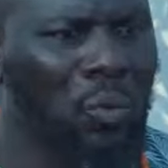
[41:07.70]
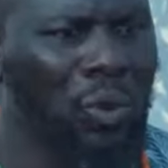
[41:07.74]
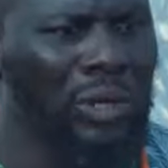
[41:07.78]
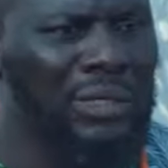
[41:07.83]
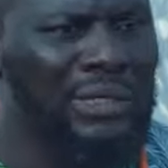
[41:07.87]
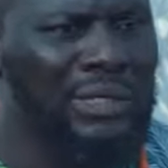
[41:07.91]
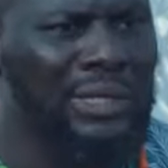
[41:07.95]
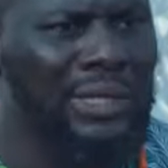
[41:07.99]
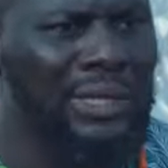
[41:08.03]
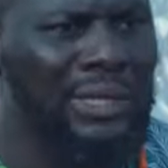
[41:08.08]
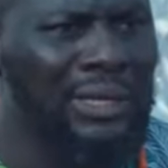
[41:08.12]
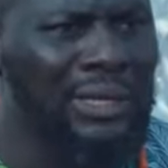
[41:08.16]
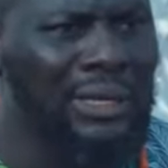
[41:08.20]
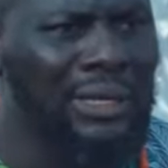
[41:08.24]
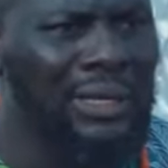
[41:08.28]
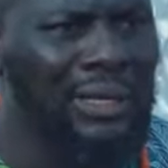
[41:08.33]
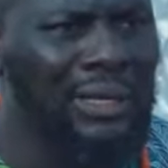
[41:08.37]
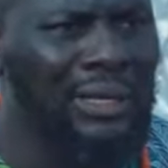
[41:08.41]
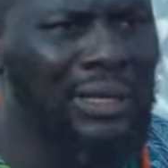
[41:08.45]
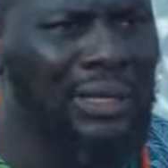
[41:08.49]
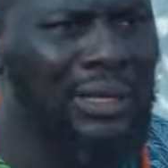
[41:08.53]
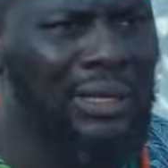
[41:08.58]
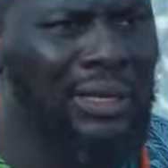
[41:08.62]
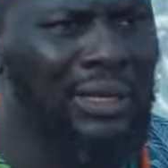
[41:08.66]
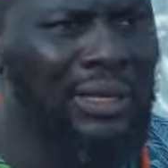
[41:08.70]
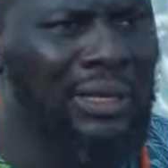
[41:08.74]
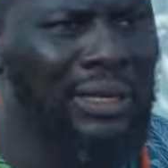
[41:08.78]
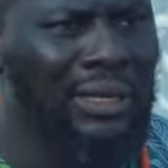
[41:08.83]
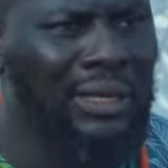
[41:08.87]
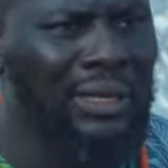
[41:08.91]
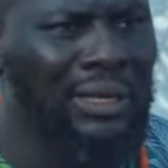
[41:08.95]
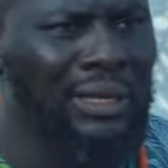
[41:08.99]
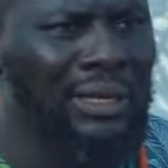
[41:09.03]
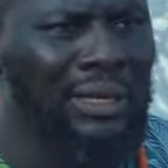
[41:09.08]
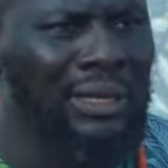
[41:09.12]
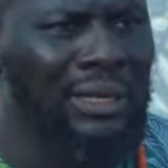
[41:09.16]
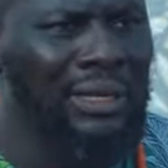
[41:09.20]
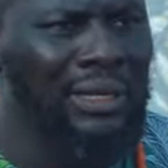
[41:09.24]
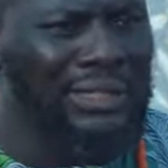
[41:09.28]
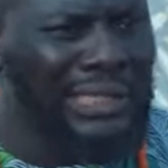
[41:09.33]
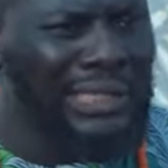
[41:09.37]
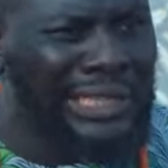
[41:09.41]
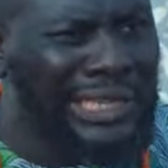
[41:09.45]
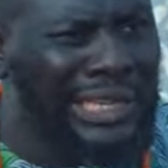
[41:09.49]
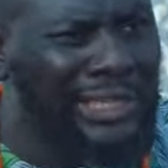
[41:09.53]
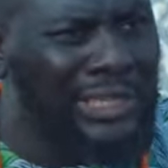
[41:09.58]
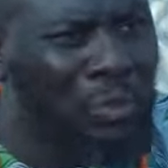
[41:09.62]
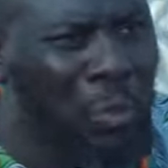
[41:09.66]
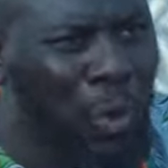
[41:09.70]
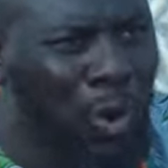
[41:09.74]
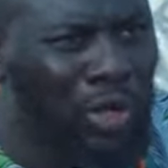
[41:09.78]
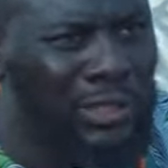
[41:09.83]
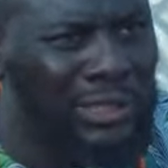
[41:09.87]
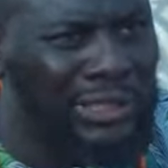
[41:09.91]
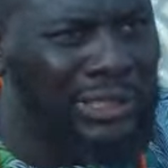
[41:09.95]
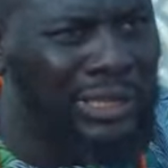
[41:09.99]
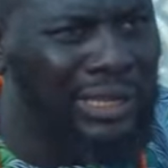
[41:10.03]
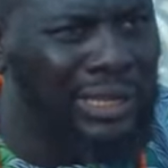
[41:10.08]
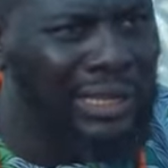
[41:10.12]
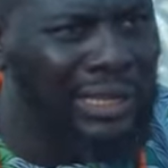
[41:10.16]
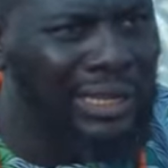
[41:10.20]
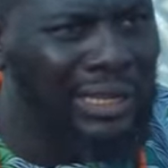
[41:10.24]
What? She did what?